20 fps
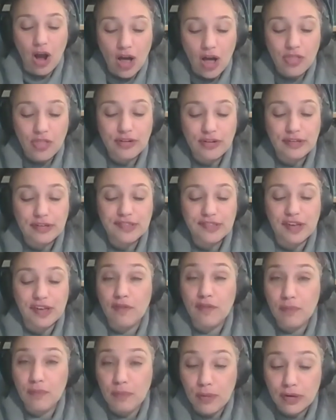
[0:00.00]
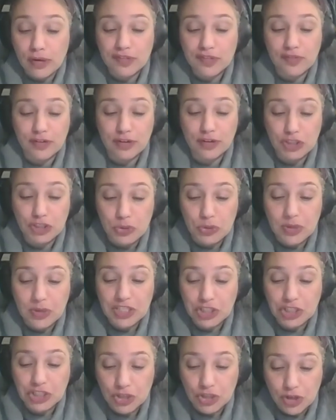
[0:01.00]
authors of books for
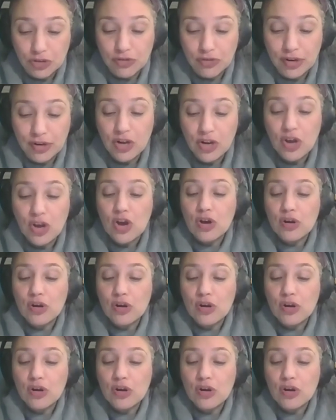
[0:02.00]
Jewish children